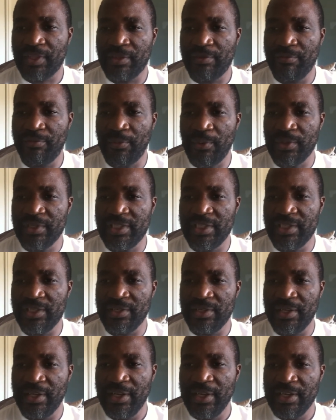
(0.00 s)
40,
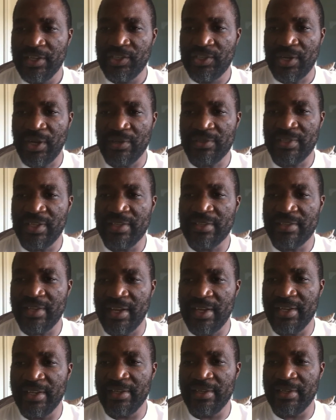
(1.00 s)
Chelsea
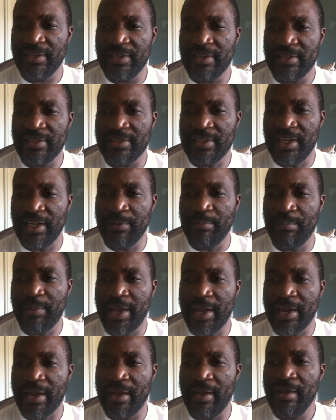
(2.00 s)

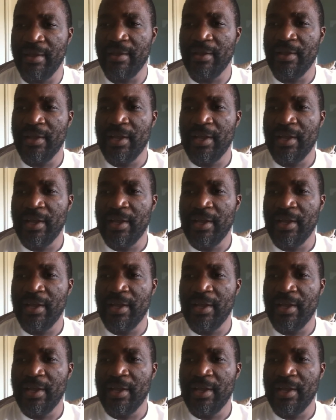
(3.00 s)
Sullenberger,